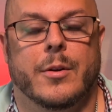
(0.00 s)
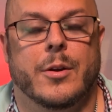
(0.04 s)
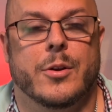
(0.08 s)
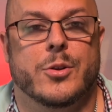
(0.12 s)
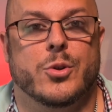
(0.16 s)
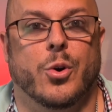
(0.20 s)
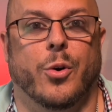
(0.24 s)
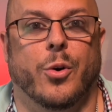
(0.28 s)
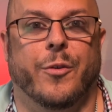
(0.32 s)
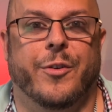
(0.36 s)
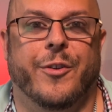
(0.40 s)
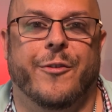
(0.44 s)

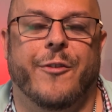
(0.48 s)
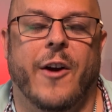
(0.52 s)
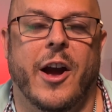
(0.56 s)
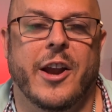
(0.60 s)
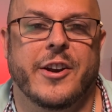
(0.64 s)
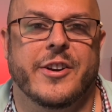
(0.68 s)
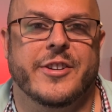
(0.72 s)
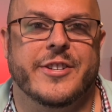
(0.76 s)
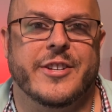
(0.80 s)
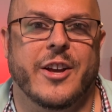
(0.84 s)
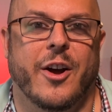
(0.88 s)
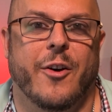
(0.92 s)
So if you
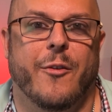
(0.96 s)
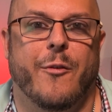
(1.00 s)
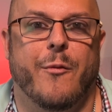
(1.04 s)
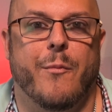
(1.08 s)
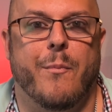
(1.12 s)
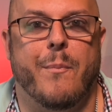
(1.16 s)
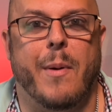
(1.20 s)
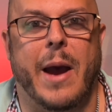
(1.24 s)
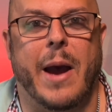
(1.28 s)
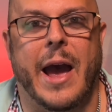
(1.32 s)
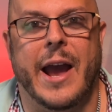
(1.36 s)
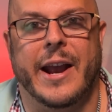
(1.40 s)
find
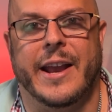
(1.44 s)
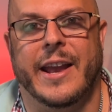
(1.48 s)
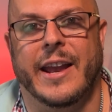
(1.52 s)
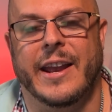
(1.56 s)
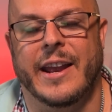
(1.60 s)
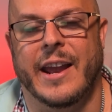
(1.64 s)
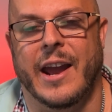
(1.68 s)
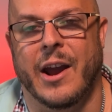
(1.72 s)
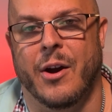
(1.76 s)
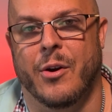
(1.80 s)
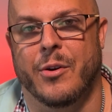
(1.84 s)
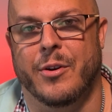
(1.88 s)
yourself
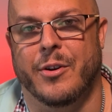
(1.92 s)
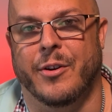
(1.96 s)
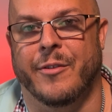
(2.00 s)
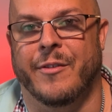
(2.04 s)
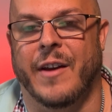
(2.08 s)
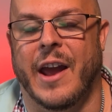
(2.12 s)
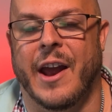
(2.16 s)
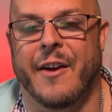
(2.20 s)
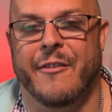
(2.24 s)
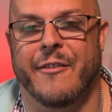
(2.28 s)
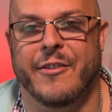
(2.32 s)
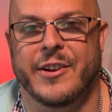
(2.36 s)
backing out of
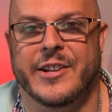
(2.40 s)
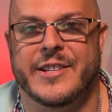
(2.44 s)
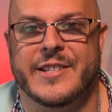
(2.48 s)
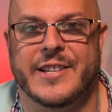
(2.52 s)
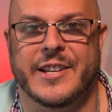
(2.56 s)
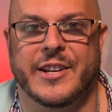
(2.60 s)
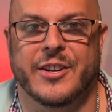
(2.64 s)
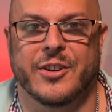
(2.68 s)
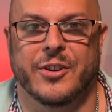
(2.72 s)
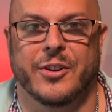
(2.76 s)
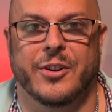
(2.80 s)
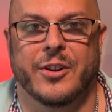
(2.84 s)
every
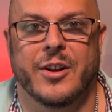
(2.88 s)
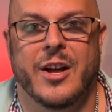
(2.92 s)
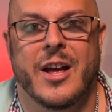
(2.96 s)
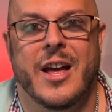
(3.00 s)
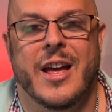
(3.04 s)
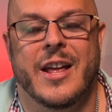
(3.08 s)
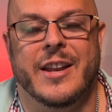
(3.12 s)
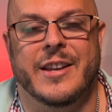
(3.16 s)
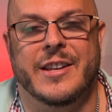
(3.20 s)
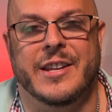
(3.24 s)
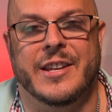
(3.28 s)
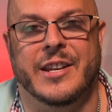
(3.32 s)
single
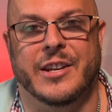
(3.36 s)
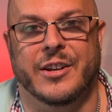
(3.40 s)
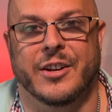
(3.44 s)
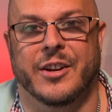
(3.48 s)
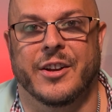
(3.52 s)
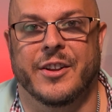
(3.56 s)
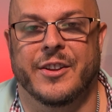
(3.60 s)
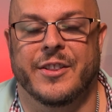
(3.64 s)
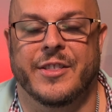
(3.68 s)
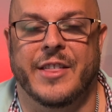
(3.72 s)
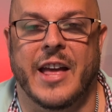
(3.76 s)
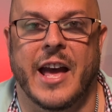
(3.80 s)

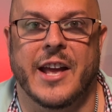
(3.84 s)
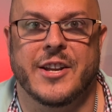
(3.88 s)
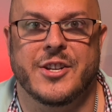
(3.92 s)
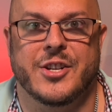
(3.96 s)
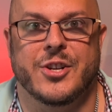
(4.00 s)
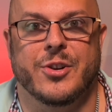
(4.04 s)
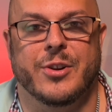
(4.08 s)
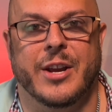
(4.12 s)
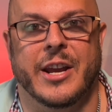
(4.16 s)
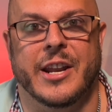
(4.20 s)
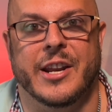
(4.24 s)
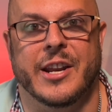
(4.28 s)
deal
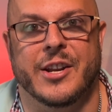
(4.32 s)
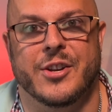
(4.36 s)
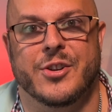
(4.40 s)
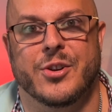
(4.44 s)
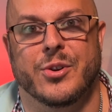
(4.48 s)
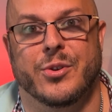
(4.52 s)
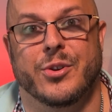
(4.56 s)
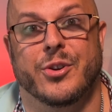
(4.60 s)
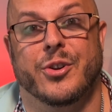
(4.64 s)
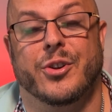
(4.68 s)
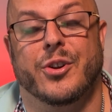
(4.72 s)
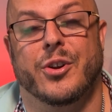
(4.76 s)
that you get
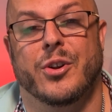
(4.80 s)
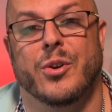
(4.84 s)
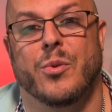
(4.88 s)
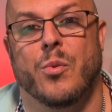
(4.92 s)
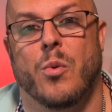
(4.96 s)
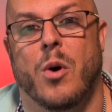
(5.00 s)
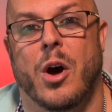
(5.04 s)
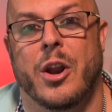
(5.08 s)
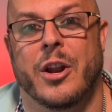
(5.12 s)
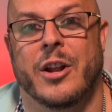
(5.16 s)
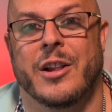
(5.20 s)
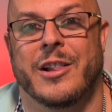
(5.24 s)
into, you're going to
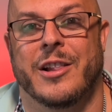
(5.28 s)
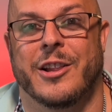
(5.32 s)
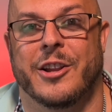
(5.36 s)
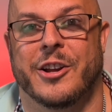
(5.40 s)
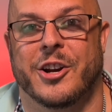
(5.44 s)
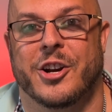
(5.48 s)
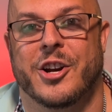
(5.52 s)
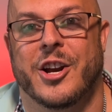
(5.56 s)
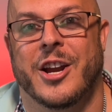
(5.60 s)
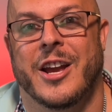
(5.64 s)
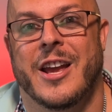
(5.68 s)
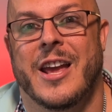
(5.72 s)
want to
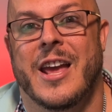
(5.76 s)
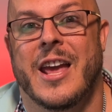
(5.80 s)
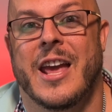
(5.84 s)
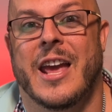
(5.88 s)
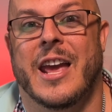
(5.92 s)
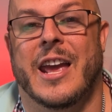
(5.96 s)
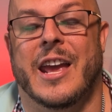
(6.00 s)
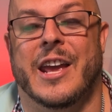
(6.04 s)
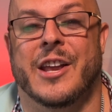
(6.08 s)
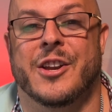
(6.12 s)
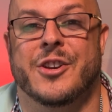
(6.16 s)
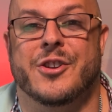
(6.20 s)
look
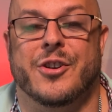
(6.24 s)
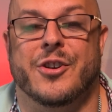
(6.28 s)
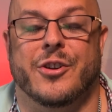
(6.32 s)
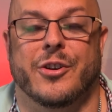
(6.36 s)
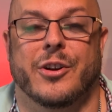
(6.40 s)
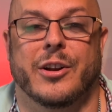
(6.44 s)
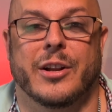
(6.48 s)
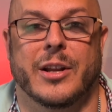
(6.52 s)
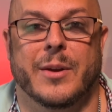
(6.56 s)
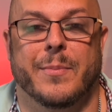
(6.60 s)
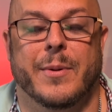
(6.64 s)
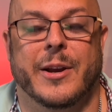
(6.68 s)

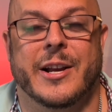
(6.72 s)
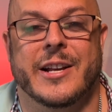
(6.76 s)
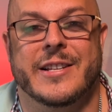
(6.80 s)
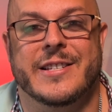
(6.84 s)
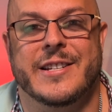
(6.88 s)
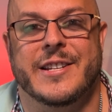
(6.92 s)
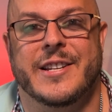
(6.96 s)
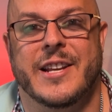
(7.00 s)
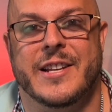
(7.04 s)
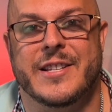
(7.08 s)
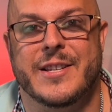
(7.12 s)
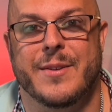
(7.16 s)
internally, because
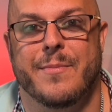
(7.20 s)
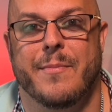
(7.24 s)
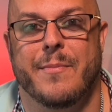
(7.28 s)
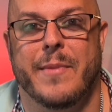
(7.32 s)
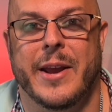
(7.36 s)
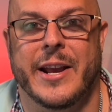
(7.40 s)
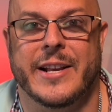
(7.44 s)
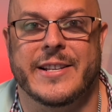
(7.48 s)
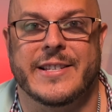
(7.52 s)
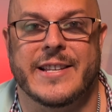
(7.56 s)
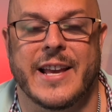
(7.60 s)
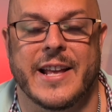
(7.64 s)
it doesn't
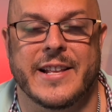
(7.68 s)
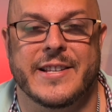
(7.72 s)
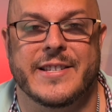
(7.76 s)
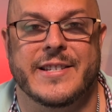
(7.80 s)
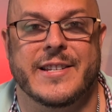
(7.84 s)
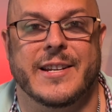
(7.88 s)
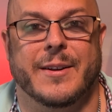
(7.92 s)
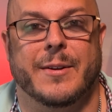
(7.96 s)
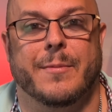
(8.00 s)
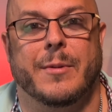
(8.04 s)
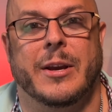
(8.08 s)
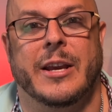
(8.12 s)
make sense
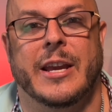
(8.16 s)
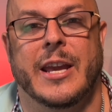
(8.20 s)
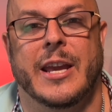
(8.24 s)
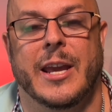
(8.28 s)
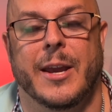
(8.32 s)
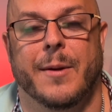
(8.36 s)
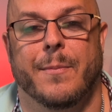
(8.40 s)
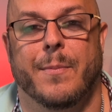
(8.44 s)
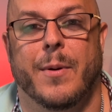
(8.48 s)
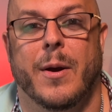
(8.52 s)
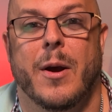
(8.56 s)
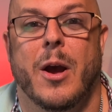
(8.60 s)
to
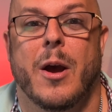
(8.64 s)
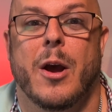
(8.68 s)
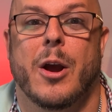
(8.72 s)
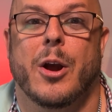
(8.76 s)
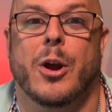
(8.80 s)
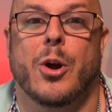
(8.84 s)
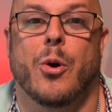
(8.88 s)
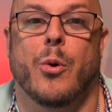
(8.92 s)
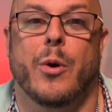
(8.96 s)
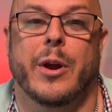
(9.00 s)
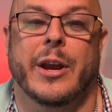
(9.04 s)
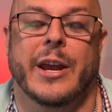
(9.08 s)
keep
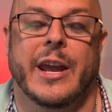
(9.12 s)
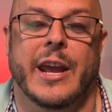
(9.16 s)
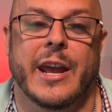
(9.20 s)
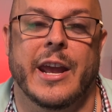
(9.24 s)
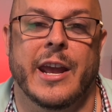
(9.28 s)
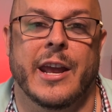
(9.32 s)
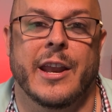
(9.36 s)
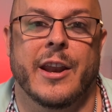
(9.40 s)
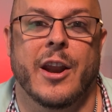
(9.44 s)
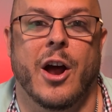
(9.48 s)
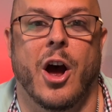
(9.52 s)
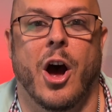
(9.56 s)
going
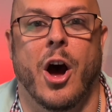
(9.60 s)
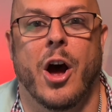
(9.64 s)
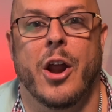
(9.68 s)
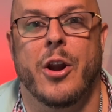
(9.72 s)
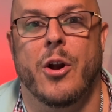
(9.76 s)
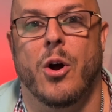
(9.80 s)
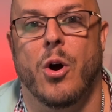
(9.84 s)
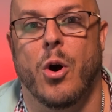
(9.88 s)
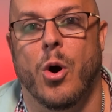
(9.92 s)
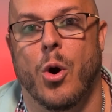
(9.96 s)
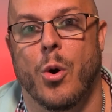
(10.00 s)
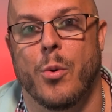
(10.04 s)
in on
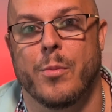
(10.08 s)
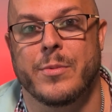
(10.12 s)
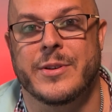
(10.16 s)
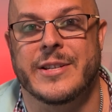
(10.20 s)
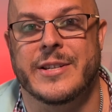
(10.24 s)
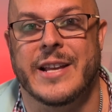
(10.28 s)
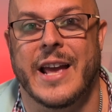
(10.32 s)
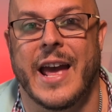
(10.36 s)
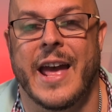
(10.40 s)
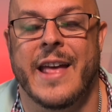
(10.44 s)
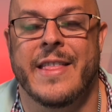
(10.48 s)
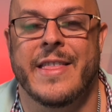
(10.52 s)

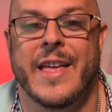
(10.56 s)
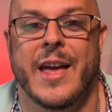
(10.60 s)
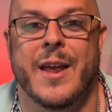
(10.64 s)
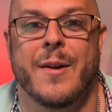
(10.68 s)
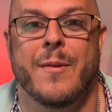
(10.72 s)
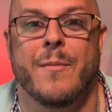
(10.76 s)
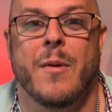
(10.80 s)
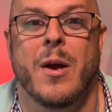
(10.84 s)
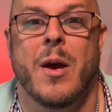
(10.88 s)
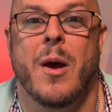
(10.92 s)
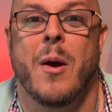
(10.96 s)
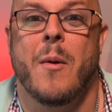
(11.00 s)
homes and
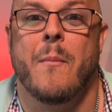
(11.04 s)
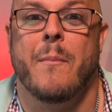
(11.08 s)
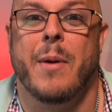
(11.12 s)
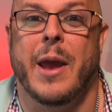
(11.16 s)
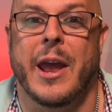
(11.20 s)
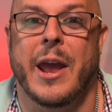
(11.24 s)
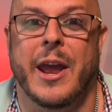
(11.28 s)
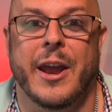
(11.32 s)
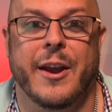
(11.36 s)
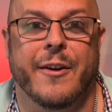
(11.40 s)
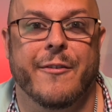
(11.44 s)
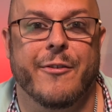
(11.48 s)
then
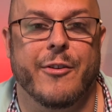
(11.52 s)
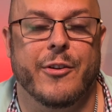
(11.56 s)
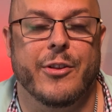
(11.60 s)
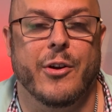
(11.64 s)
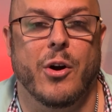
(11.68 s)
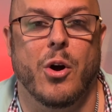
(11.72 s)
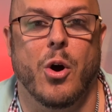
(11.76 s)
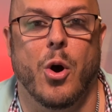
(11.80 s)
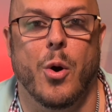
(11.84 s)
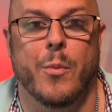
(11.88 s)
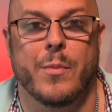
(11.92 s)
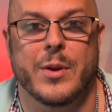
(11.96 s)
paying for
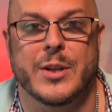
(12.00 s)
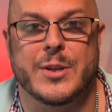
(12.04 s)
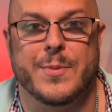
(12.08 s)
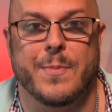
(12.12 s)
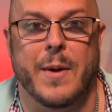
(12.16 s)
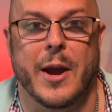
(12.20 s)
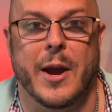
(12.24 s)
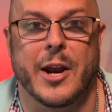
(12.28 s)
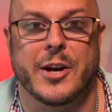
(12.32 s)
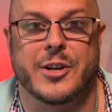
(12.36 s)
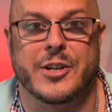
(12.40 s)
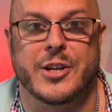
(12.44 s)
the home
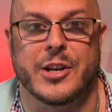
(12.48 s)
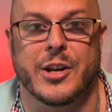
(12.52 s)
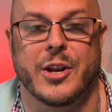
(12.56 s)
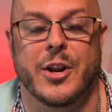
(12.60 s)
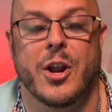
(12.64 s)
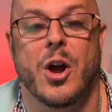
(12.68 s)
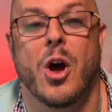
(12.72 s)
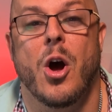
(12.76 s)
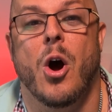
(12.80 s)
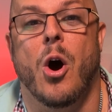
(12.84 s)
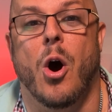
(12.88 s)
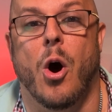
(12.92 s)

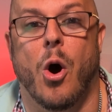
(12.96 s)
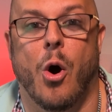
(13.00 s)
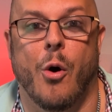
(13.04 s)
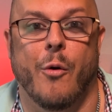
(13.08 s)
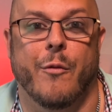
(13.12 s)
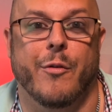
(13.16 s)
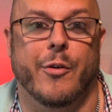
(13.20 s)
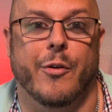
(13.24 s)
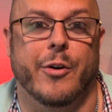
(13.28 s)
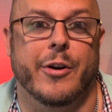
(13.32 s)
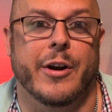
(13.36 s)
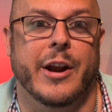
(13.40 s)
inspection
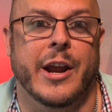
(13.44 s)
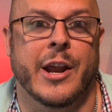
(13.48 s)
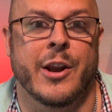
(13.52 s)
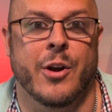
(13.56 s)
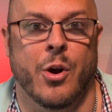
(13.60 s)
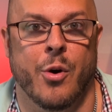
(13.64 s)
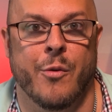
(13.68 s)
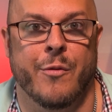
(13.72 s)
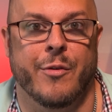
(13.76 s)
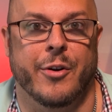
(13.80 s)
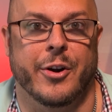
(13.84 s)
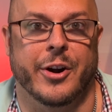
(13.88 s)
over and
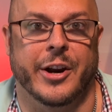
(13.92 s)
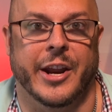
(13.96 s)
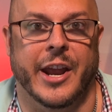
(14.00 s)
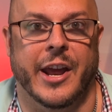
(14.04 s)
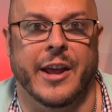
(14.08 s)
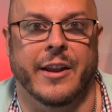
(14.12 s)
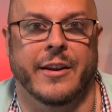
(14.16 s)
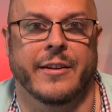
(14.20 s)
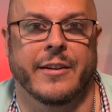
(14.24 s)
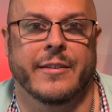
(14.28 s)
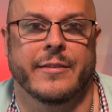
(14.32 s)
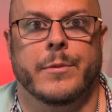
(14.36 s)
over
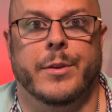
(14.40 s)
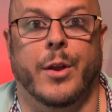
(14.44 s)
again.